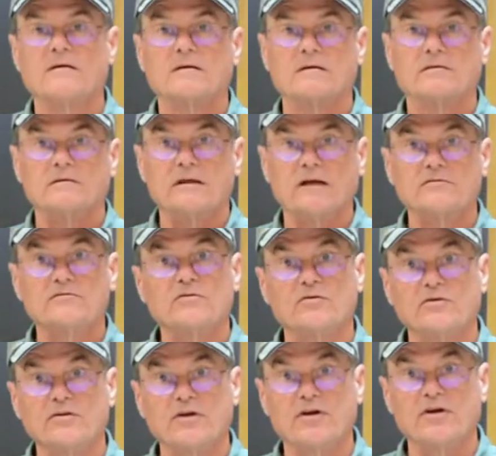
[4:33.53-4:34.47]
Nice
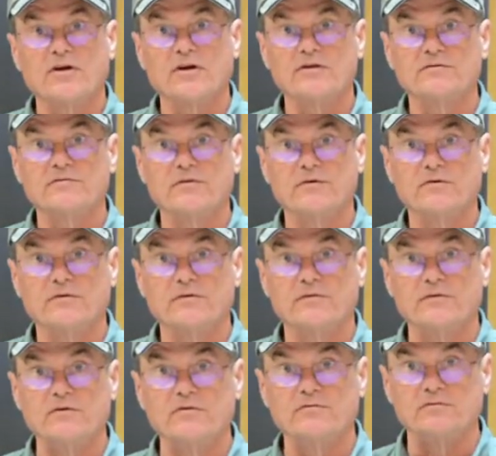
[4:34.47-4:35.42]
little carry case for your
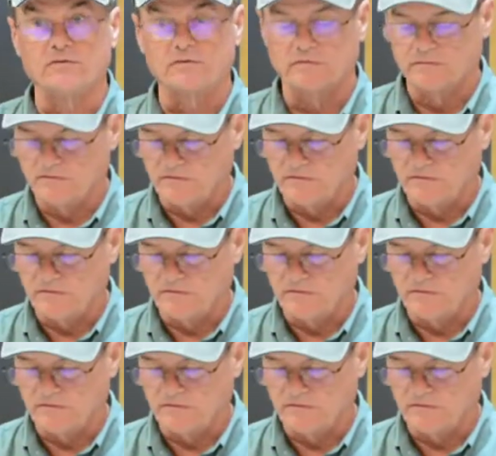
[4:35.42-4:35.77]
diffuser.